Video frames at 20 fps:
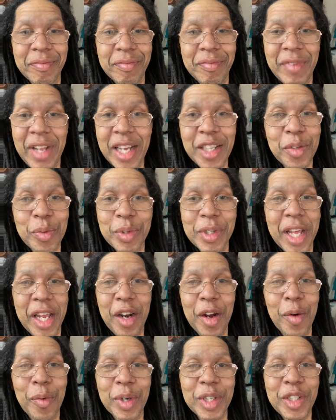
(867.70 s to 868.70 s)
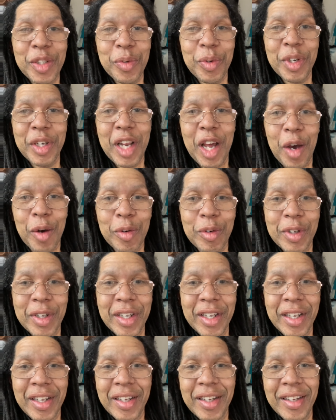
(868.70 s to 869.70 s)
That's what they don't want you to know.
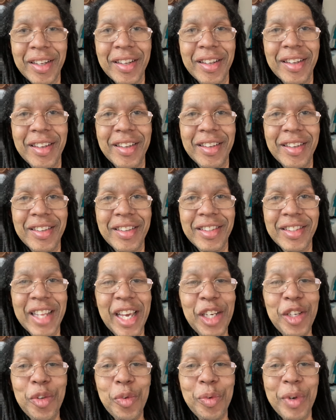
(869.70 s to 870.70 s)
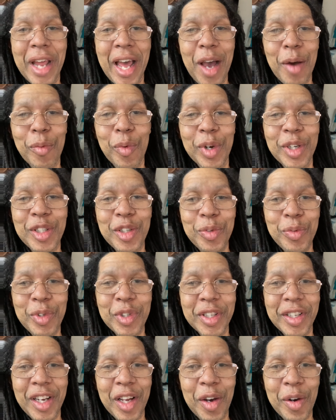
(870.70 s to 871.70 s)
They do not want you
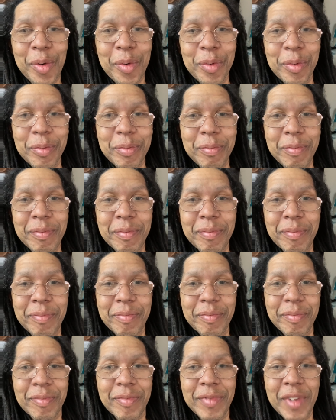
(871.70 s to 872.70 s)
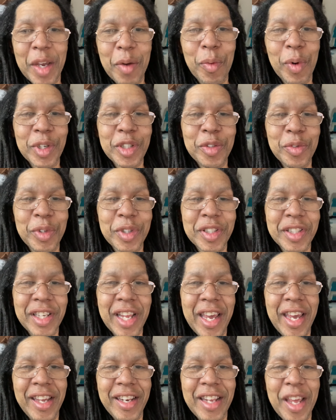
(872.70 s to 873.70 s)
to know. They want you to
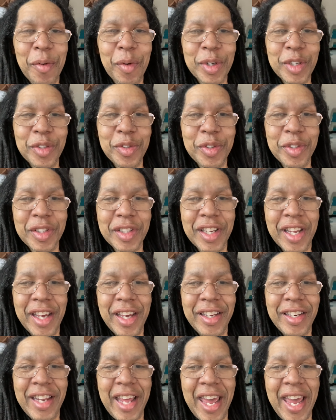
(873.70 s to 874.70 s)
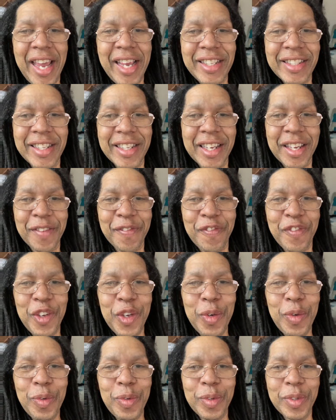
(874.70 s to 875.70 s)
stay, they want you to stay dazed and
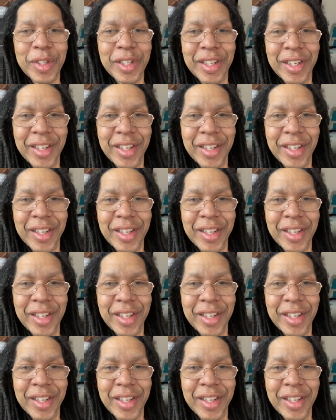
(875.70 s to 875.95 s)
confused.